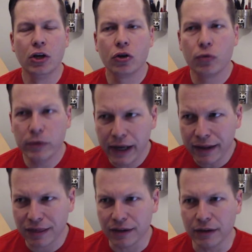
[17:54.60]

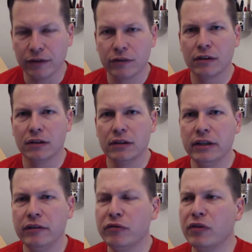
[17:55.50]
Create things.
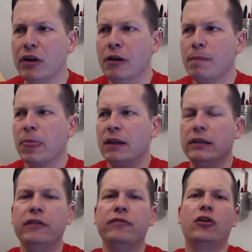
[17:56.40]
Leave
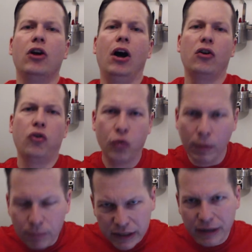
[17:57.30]
a
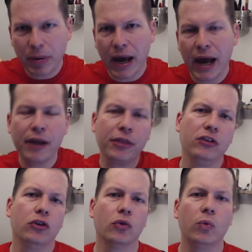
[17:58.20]
crumbling path
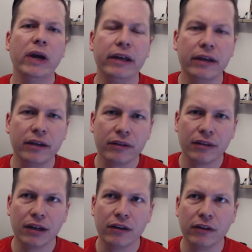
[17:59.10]
in your wake
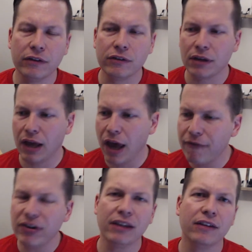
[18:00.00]
that is
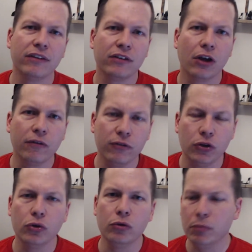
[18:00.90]
evidence of
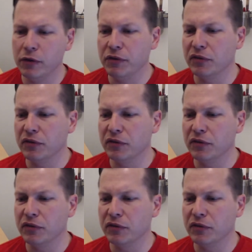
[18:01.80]
you moving